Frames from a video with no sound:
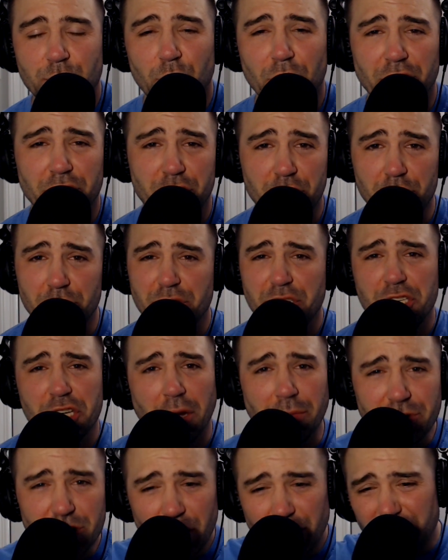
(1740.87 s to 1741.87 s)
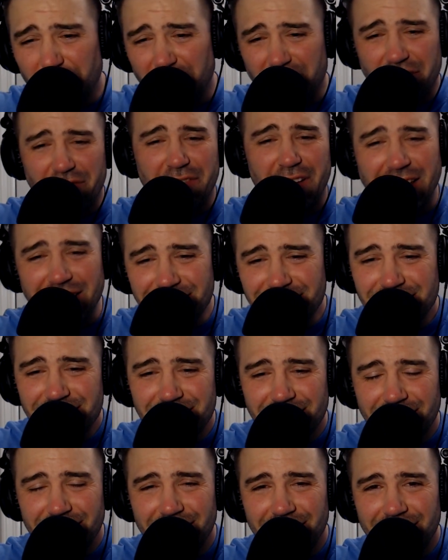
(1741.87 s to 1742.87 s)
is where a dude jumps over a
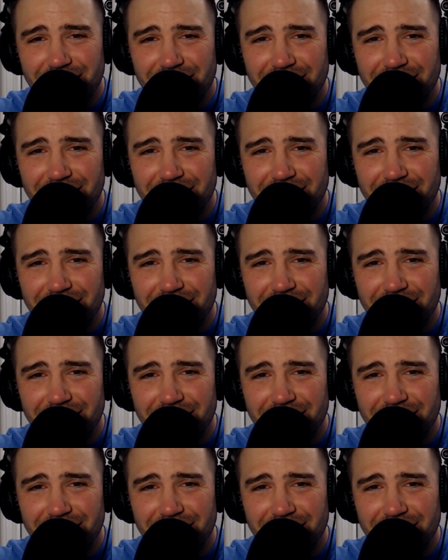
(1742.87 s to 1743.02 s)
fence.